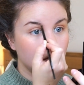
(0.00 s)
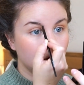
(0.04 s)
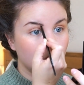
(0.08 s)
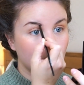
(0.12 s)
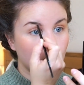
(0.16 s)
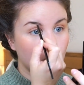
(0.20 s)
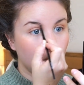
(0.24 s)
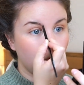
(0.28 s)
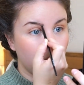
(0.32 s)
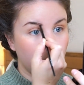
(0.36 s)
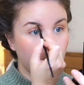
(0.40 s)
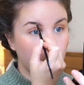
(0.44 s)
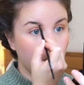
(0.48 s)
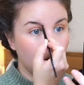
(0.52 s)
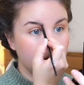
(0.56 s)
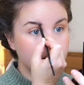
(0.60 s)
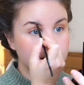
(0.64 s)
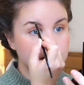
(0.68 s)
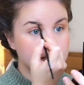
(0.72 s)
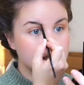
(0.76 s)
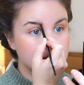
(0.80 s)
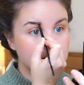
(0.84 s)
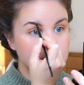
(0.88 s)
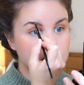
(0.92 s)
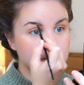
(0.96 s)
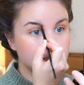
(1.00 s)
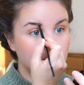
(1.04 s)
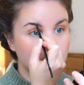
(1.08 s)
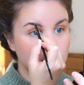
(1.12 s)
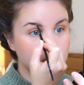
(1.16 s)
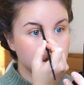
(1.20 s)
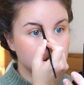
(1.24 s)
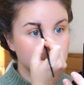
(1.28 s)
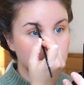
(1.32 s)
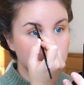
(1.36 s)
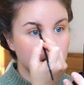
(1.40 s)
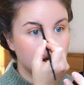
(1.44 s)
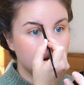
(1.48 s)
quite as
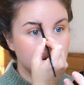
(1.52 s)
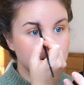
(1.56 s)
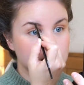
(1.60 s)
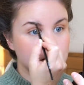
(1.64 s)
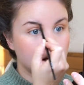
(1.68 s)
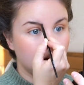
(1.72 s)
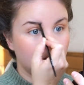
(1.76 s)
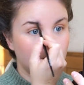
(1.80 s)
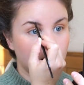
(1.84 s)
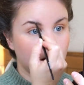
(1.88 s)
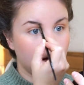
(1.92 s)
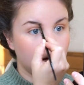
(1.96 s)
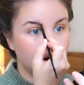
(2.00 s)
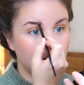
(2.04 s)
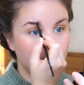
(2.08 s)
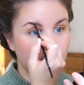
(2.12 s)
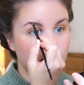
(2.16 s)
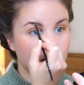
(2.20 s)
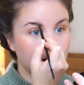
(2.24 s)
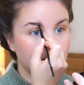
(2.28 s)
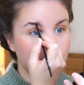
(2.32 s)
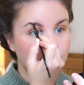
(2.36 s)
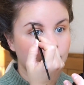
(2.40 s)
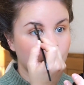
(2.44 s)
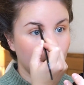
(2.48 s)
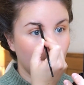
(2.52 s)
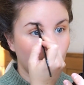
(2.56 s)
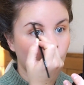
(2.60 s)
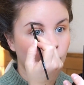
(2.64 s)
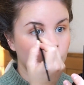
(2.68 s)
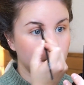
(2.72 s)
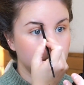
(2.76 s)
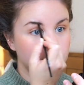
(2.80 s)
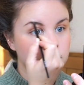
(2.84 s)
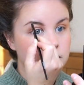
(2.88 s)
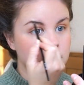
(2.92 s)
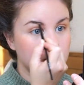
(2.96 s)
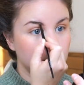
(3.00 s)
much as I
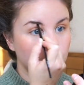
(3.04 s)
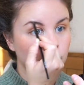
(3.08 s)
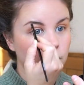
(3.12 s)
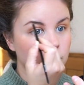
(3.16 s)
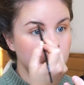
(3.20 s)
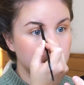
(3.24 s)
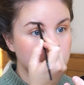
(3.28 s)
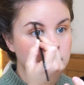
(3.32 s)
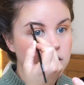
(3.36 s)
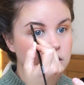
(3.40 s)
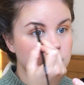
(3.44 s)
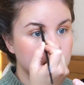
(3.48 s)
hoped it would,